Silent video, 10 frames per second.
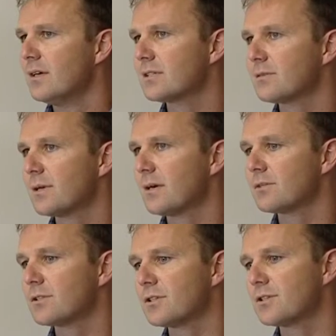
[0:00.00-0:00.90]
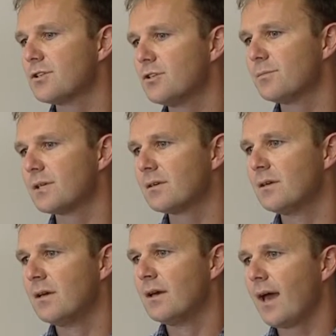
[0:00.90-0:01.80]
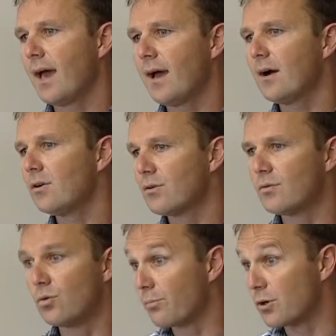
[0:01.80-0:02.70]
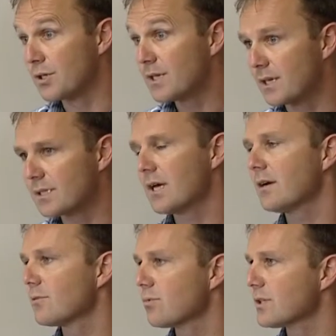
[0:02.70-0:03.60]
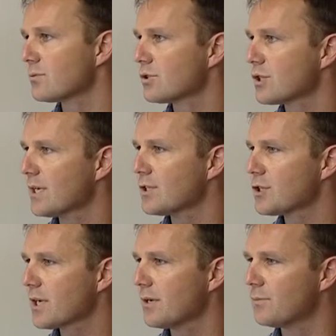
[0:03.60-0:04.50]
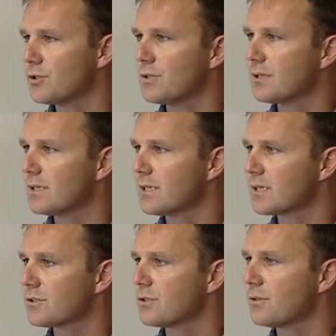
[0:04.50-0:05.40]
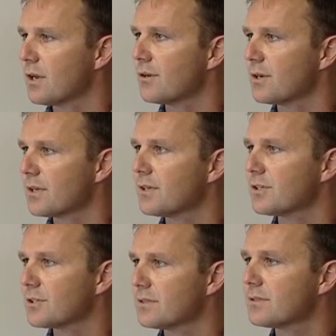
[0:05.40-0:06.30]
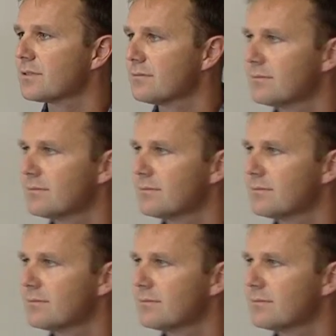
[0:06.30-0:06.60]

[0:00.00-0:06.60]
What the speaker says: to be able to determine how or predict how the breast will change shape due to these external loading conditions.